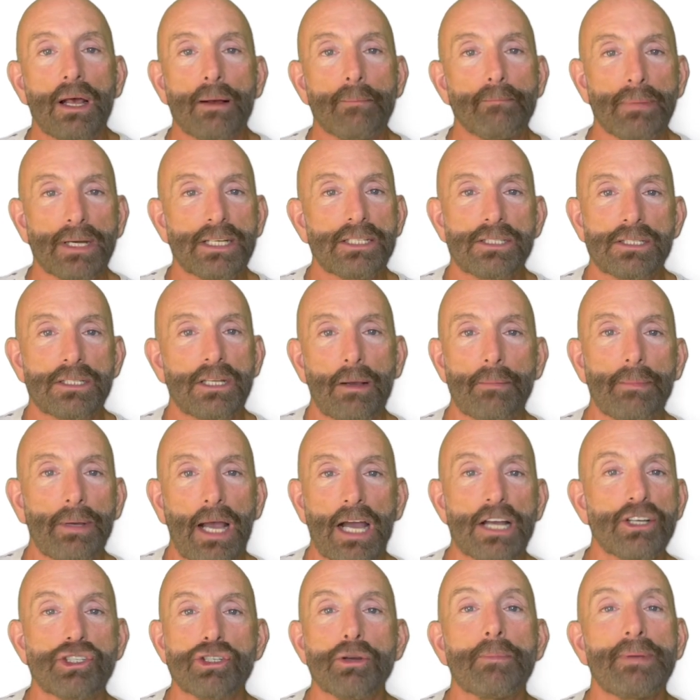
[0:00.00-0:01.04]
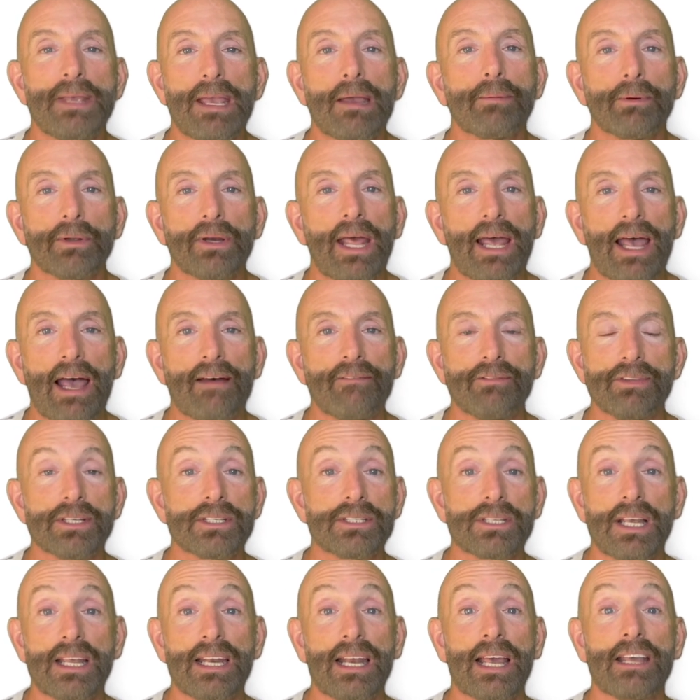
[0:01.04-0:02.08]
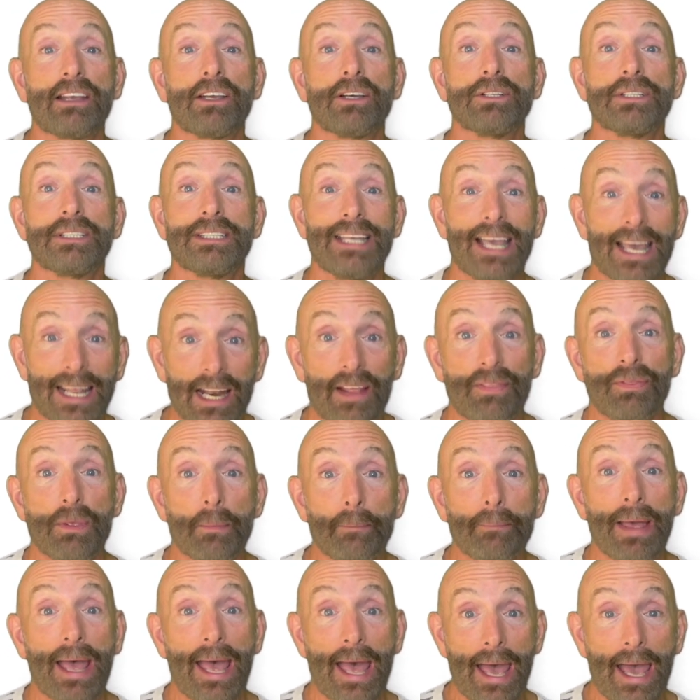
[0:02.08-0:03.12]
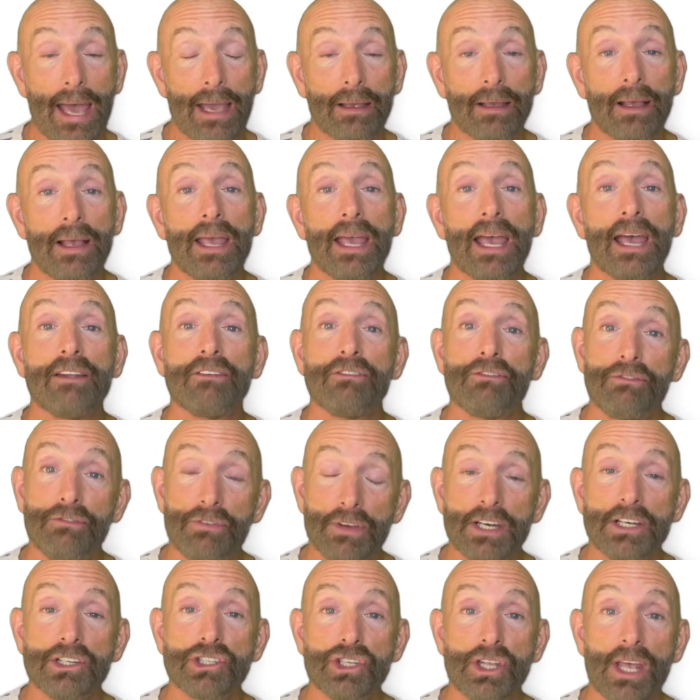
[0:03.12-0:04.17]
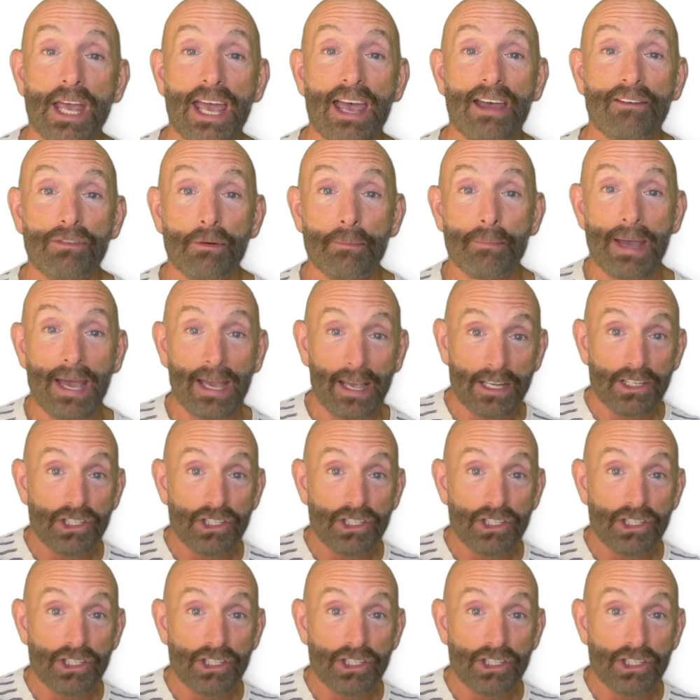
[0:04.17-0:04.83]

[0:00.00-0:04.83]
My stomach, I should be able to have this. And I could get at the bag and finish the half a bag.